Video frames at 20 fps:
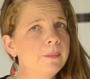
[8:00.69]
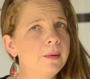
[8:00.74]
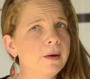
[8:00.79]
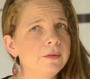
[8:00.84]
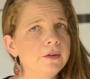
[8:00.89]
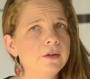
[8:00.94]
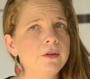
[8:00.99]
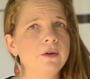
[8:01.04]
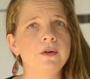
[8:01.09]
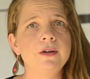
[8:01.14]

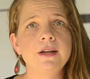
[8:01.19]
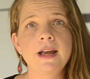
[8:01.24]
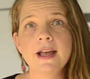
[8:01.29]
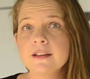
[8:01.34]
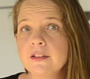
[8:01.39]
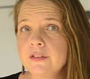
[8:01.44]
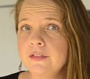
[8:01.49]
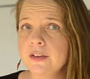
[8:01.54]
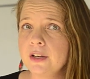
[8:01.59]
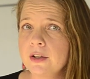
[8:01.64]
about in our
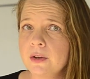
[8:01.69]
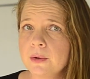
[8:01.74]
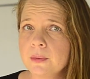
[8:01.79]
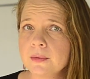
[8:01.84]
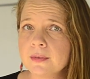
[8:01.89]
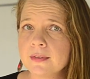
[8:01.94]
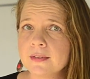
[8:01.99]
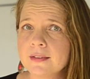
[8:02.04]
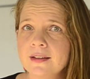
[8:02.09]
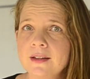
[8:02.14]
next
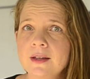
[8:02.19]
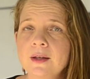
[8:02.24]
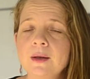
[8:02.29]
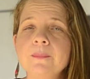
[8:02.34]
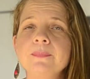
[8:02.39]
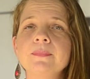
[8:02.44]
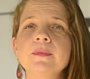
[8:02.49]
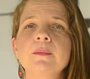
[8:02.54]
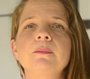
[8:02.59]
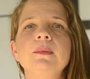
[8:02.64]
videos?
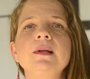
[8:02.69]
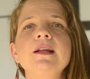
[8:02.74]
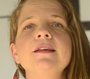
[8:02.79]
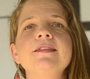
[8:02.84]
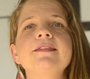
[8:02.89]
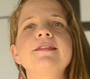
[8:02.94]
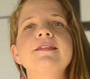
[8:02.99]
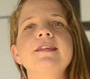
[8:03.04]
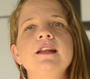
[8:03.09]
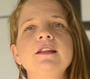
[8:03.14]
Please
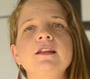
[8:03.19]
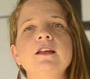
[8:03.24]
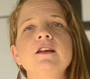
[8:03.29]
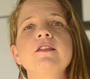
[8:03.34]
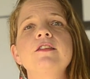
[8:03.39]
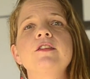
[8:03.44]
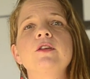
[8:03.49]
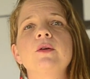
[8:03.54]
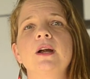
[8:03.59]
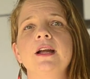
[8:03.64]
send
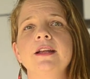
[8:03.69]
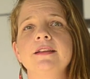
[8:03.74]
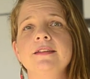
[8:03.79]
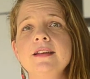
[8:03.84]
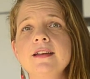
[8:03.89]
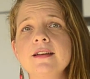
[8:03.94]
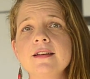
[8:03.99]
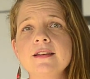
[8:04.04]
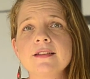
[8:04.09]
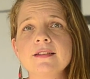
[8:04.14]
us your
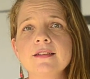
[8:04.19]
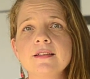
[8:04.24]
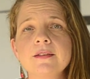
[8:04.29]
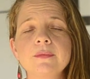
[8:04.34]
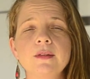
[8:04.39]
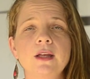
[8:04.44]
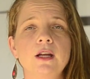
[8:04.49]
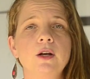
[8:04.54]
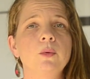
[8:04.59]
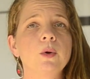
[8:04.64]
ideas
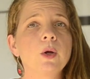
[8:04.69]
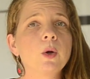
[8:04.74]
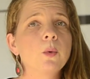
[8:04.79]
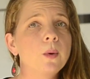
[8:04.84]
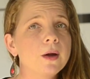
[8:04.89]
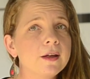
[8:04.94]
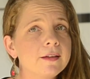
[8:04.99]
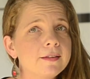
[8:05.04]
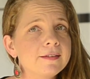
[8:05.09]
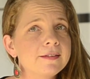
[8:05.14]
and
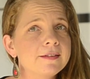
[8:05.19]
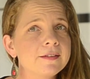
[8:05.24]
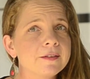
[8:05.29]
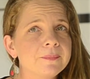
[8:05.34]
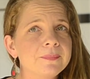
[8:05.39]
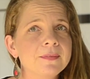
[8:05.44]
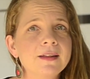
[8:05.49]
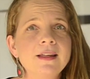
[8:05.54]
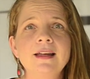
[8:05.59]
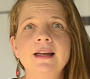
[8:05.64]
requests.
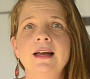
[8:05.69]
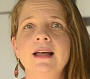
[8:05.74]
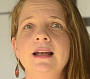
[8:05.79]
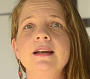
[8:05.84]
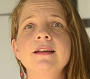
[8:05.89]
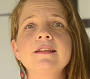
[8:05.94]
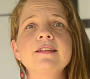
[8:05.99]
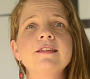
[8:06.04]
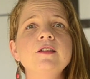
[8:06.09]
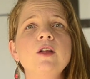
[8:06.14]

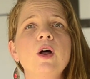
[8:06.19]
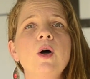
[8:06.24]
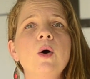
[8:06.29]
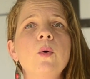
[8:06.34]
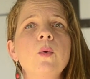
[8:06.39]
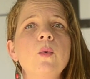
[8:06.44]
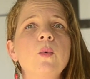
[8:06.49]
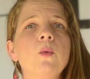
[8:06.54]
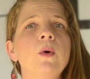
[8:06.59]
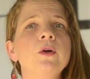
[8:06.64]
Let us
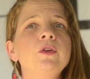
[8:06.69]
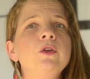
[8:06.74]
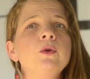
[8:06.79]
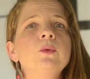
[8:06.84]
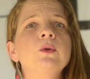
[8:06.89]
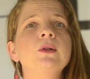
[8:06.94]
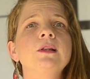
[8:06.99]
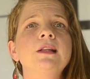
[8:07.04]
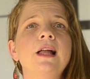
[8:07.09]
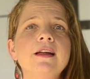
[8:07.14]
know what you
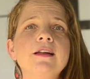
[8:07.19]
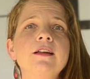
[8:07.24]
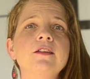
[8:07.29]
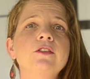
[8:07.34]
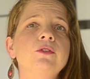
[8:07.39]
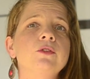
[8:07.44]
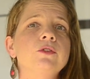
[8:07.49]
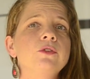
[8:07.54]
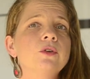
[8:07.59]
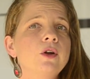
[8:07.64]
would like
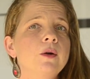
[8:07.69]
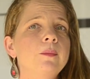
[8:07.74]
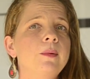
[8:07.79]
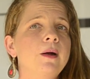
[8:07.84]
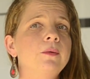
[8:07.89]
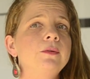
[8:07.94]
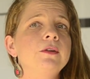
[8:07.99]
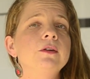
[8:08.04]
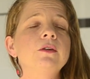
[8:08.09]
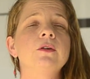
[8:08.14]
us to talk
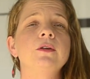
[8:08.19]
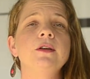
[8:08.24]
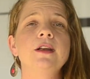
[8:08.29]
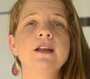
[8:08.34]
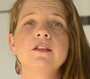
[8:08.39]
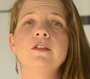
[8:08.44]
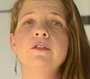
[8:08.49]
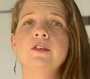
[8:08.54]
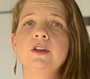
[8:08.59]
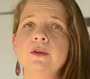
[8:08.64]
about in our
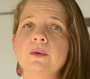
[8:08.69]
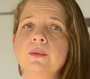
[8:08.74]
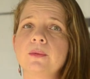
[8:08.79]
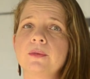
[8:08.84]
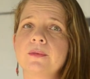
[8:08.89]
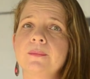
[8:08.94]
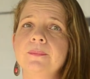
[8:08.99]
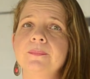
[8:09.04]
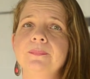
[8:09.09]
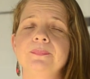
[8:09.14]
next
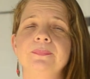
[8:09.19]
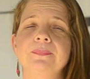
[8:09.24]
videos.